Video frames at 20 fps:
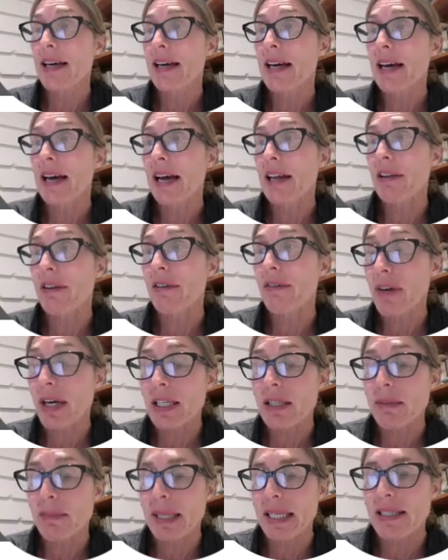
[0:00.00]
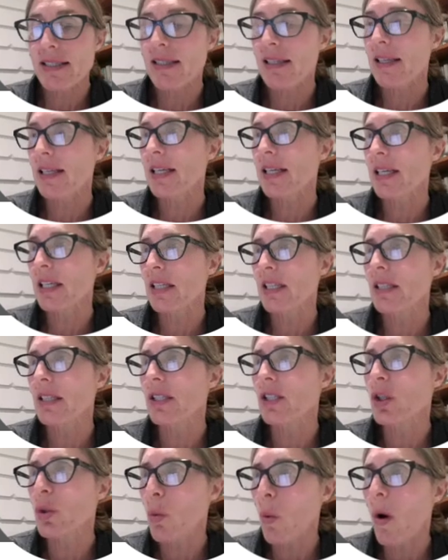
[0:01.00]
and the fundamentally
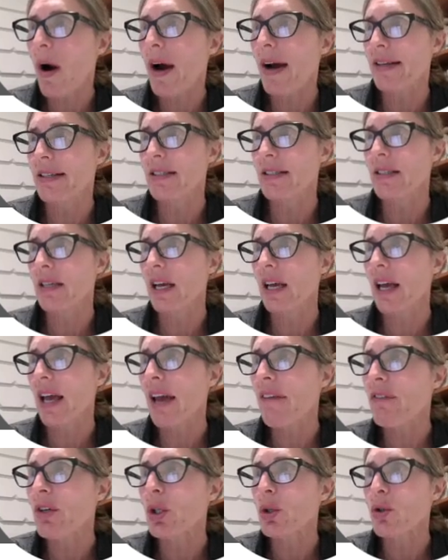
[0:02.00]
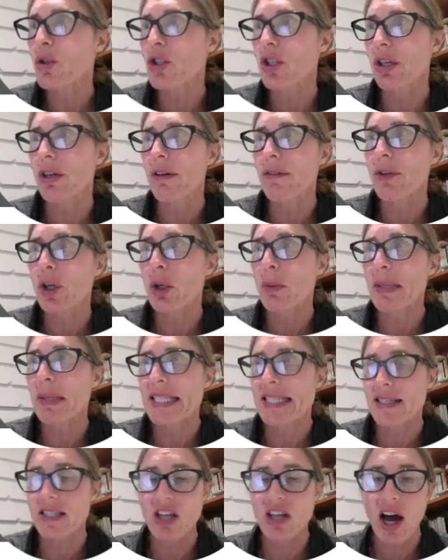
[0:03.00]
intertwined evolution of human
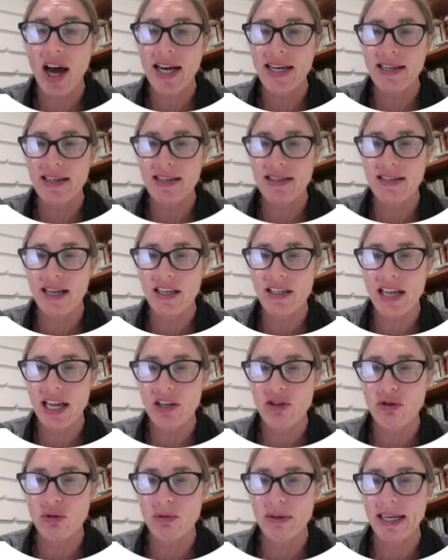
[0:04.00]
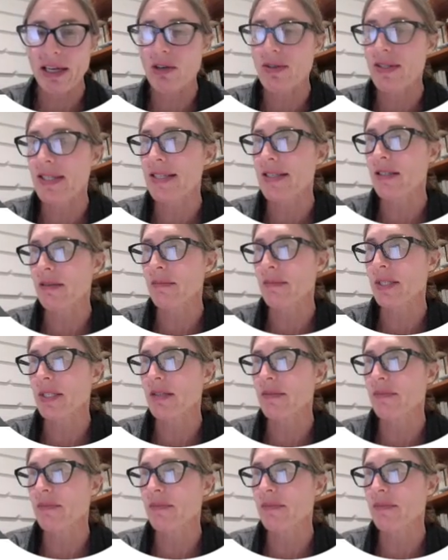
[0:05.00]
societies and natural ecosystems.